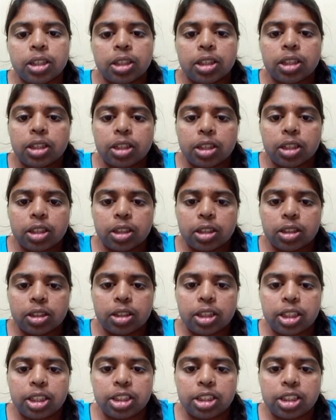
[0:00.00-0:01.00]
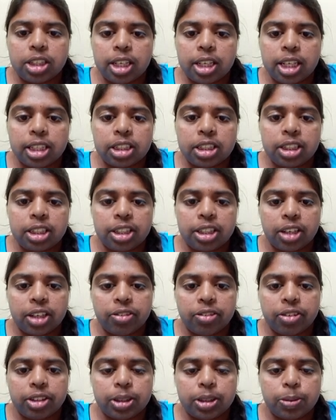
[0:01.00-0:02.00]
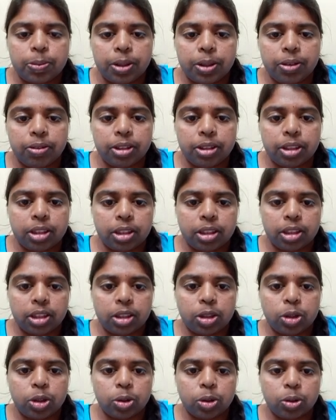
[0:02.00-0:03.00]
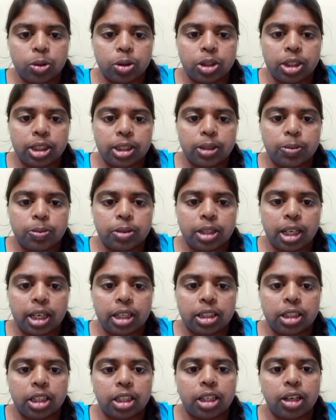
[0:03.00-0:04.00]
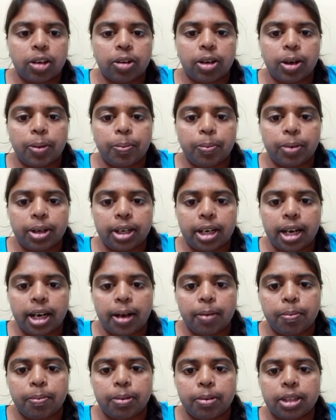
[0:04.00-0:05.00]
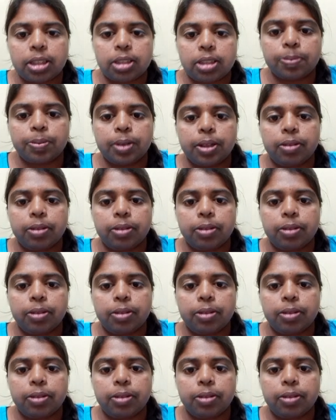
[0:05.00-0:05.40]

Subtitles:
There is less interface between two teams and the development happens between